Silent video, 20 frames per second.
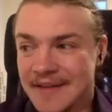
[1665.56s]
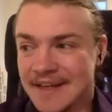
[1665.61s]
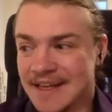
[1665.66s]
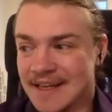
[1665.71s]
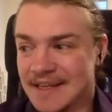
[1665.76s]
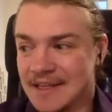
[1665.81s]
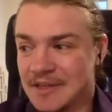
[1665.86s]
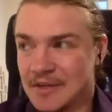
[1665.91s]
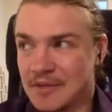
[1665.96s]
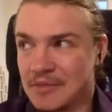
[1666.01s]

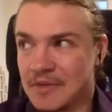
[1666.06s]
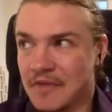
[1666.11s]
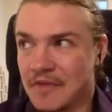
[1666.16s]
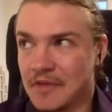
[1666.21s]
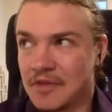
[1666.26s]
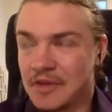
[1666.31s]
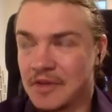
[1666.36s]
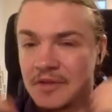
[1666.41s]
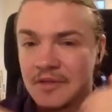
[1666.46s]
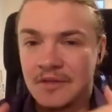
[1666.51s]
you know,
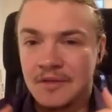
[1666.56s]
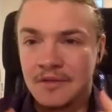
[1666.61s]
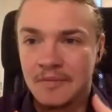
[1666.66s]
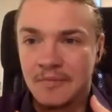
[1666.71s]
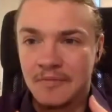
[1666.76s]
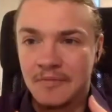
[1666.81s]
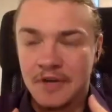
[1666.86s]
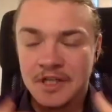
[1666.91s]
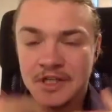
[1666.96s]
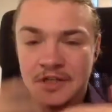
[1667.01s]
without the
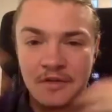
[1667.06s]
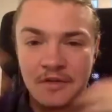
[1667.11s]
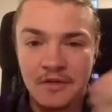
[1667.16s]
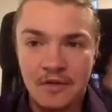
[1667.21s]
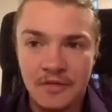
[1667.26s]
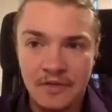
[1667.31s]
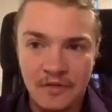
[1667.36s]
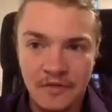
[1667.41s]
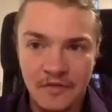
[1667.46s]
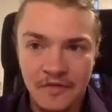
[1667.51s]
pressure
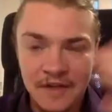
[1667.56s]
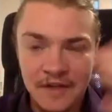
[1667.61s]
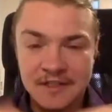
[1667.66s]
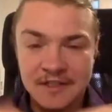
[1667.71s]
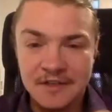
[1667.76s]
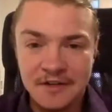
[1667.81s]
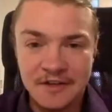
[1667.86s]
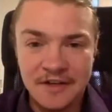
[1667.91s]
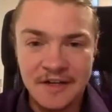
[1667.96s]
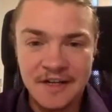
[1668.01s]
or the
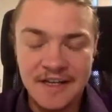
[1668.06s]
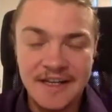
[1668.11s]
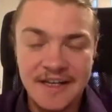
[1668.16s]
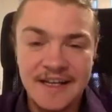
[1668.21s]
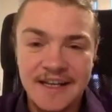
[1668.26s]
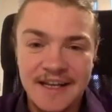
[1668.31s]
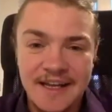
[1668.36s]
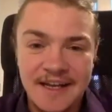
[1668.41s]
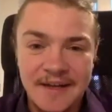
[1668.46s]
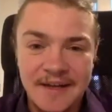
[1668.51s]
filter.
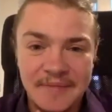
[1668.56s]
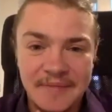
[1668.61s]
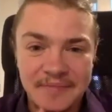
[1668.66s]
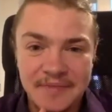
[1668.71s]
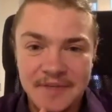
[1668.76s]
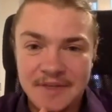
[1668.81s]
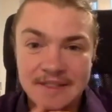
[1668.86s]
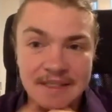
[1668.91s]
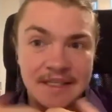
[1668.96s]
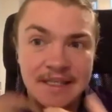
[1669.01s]

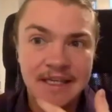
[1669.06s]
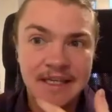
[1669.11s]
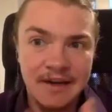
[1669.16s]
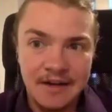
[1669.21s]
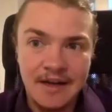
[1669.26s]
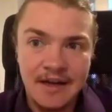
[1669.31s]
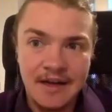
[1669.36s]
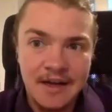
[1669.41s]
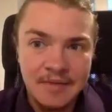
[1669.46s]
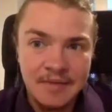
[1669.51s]
Because
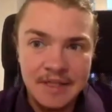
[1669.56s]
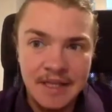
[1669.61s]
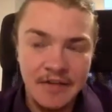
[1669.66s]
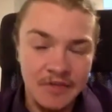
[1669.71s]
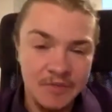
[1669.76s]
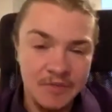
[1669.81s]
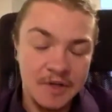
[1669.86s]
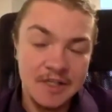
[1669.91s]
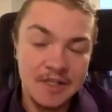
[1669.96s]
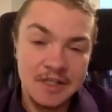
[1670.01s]
here, I mean,
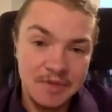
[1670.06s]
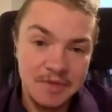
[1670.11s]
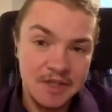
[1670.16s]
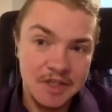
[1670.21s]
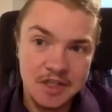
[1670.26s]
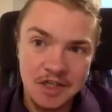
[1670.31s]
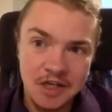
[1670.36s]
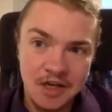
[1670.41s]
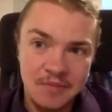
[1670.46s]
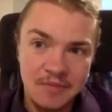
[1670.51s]
everybody
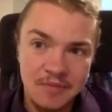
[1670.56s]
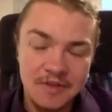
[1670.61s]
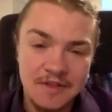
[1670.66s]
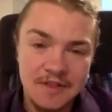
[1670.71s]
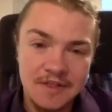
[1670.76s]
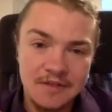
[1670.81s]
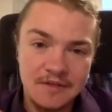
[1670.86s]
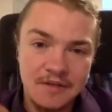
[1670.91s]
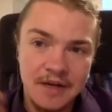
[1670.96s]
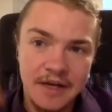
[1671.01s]
speaks German,
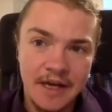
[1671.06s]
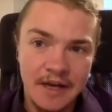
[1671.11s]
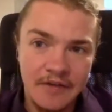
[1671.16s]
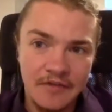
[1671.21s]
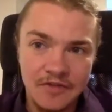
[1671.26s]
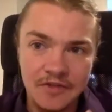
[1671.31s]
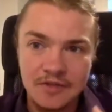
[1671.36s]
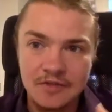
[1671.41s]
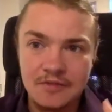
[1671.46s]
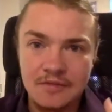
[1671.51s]
so I
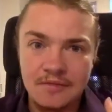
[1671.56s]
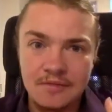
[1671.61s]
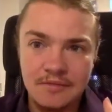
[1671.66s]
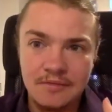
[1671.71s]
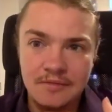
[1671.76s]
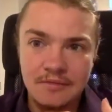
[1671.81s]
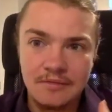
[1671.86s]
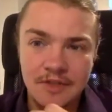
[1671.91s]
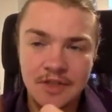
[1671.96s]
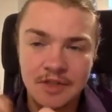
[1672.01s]
have to
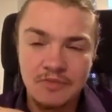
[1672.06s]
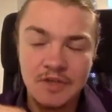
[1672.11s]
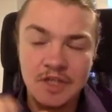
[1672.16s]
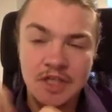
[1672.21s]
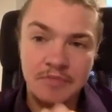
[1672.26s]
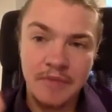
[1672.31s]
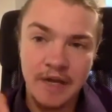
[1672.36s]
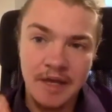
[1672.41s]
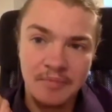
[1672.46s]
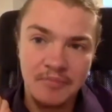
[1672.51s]

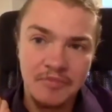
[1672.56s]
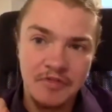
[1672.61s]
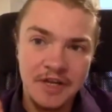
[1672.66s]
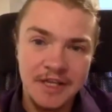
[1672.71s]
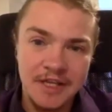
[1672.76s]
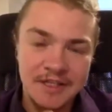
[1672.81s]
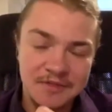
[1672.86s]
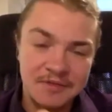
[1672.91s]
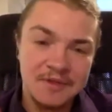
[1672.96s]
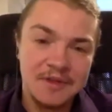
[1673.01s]
switch my
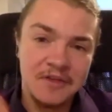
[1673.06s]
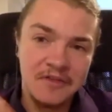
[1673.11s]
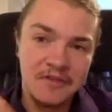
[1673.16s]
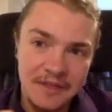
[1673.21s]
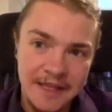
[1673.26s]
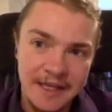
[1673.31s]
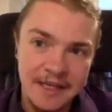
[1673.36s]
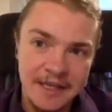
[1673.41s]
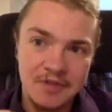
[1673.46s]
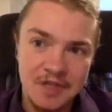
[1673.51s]
brain to another
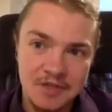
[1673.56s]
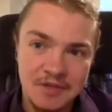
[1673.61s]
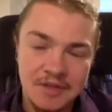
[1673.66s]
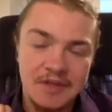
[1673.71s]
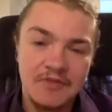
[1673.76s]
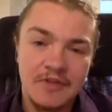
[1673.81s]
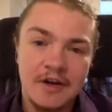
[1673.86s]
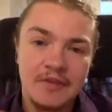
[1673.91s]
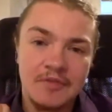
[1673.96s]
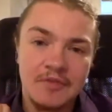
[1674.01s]
language
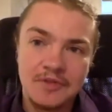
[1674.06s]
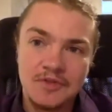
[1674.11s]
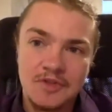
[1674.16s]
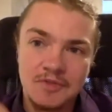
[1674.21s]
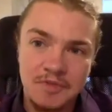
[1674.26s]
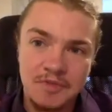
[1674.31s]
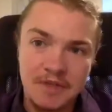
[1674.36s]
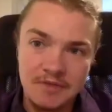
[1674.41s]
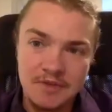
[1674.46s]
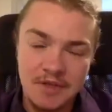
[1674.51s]
whenever I want to
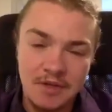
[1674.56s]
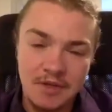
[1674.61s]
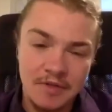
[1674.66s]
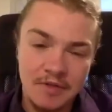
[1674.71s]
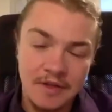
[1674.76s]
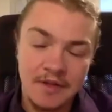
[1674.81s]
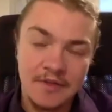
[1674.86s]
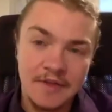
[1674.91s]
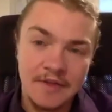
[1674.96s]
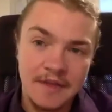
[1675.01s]
speak to someone
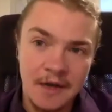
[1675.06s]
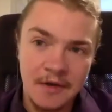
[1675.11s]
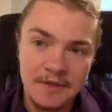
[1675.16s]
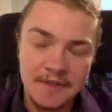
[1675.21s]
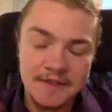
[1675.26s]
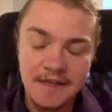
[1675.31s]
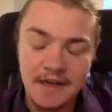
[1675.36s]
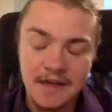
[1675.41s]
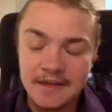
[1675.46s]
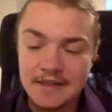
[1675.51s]
on the
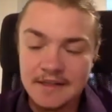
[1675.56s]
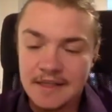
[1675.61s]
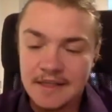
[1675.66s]
outside,